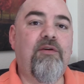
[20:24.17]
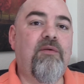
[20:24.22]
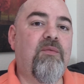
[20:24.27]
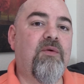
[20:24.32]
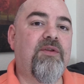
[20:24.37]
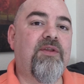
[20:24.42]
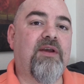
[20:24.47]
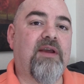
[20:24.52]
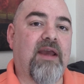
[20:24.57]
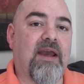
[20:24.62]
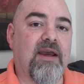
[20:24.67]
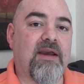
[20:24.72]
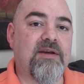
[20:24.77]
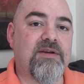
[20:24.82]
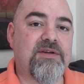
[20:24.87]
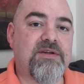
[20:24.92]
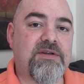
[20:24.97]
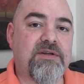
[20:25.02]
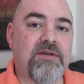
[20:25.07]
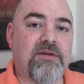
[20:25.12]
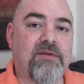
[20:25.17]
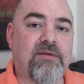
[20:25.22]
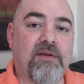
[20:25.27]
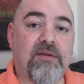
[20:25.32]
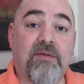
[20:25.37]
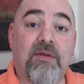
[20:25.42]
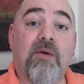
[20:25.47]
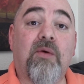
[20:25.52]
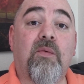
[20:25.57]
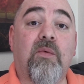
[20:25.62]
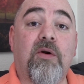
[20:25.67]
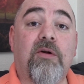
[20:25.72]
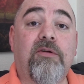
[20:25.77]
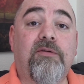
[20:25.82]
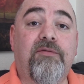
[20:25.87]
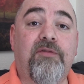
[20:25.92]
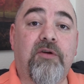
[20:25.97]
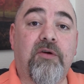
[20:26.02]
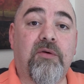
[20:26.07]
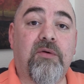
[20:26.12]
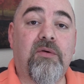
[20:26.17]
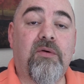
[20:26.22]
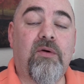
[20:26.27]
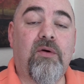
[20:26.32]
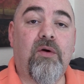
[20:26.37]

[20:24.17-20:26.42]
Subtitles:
it were the case that their worldview